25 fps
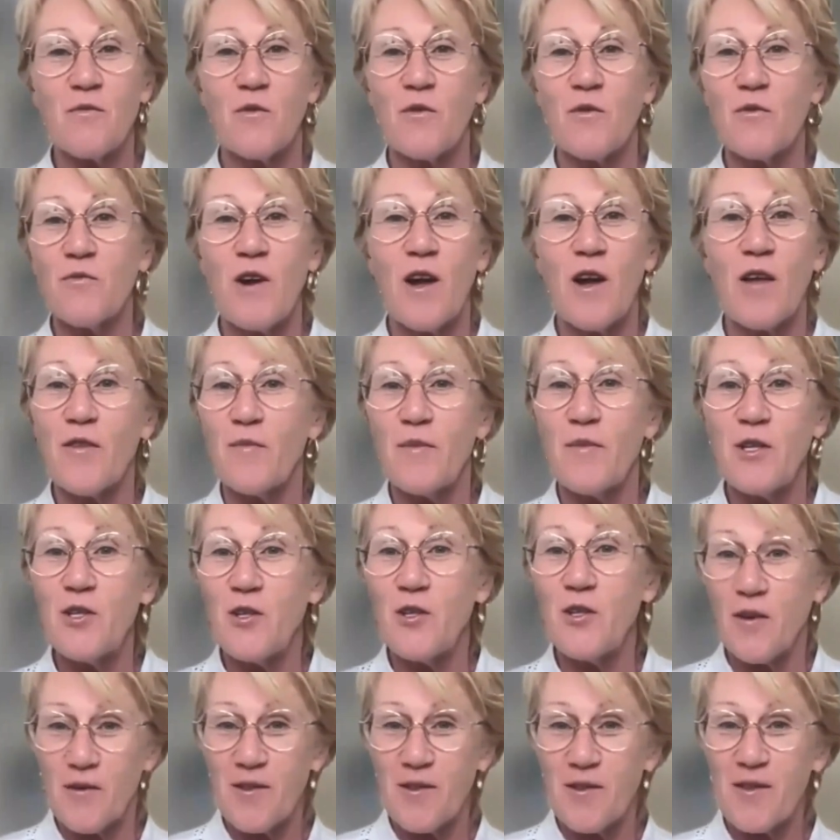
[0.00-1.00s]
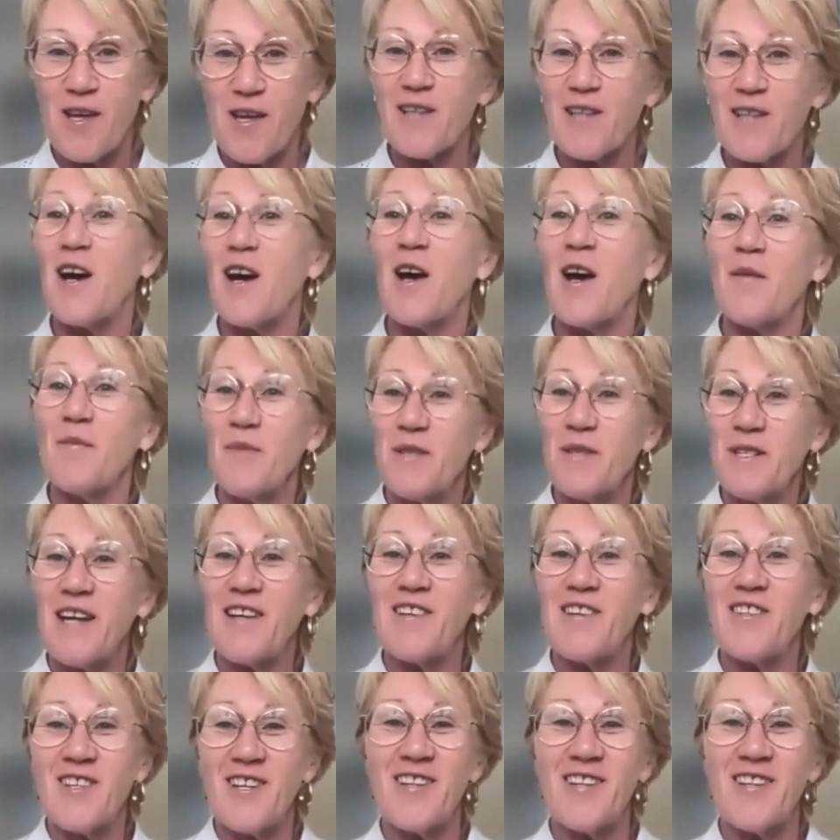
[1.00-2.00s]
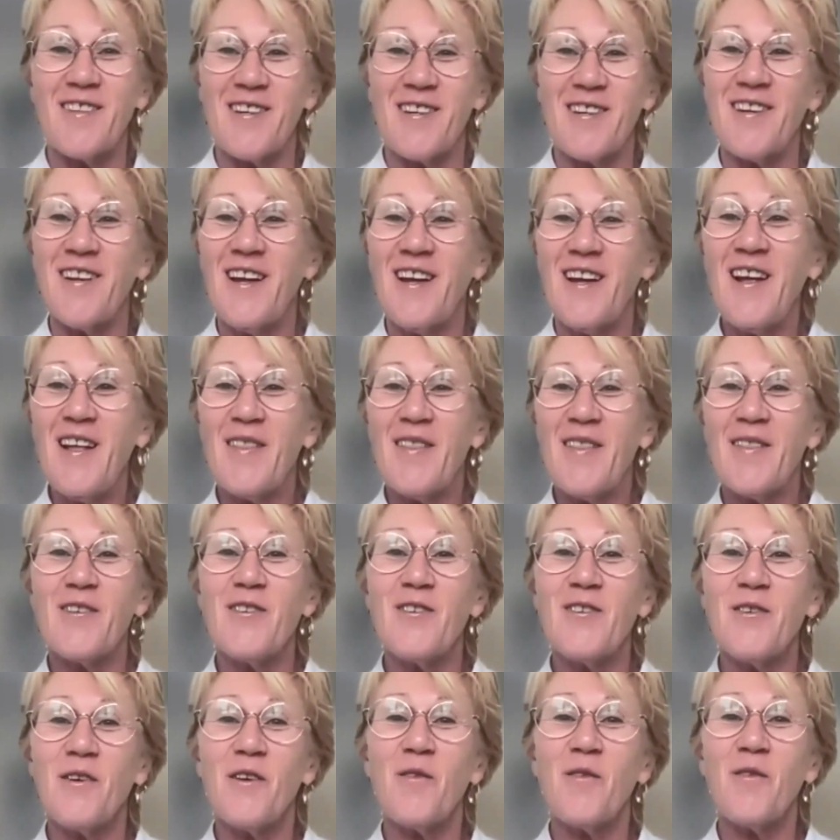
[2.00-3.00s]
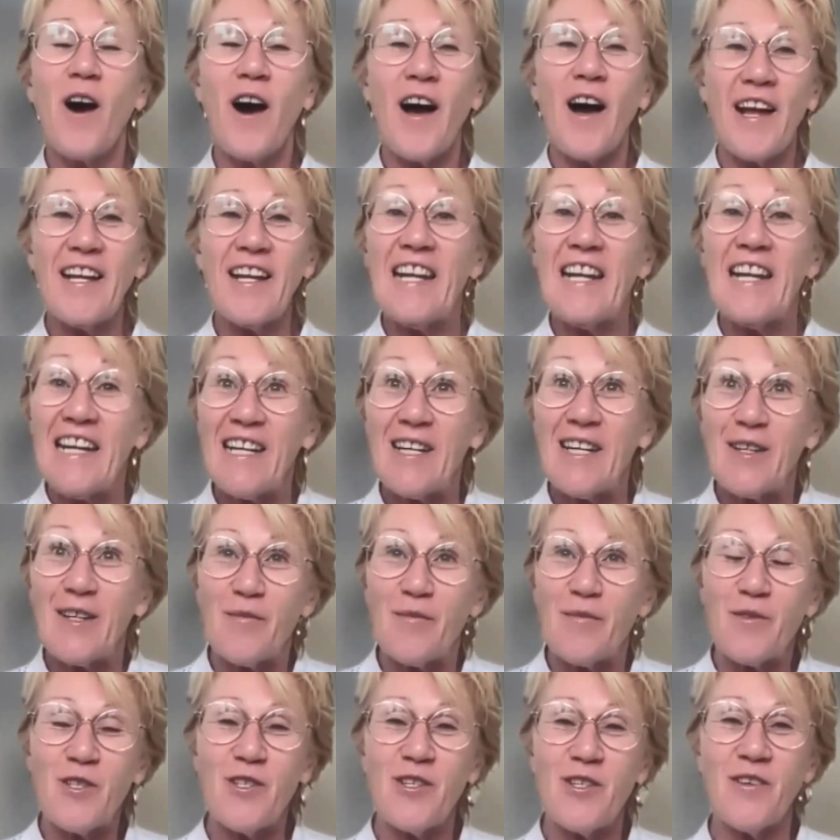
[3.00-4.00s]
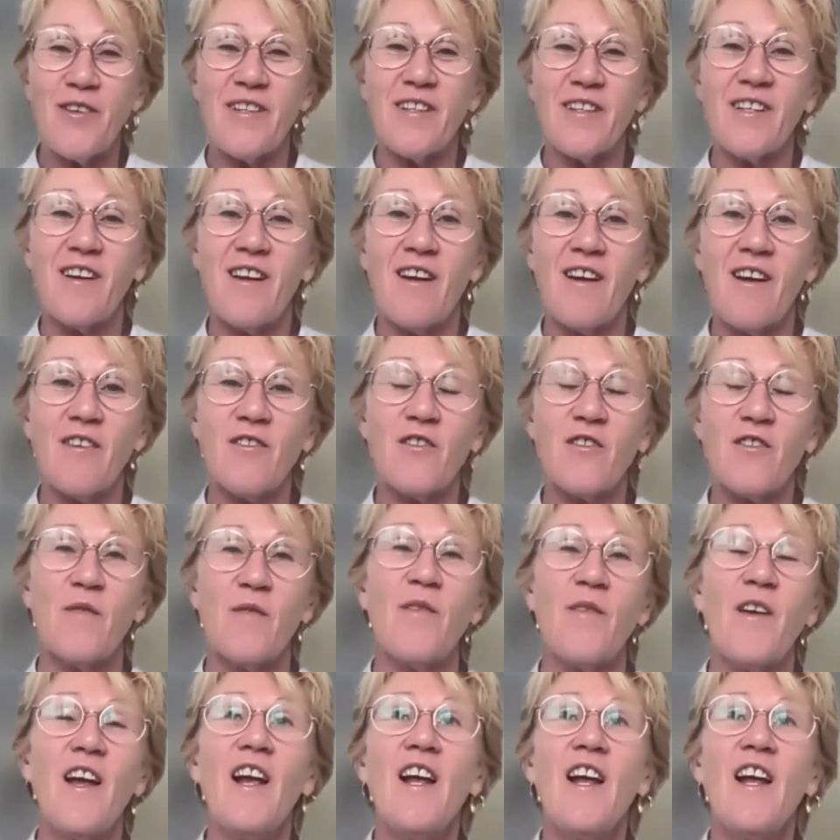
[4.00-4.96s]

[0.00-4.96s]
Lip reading: would rather be doing with their time potentially than doing what I need them to do in the classroom.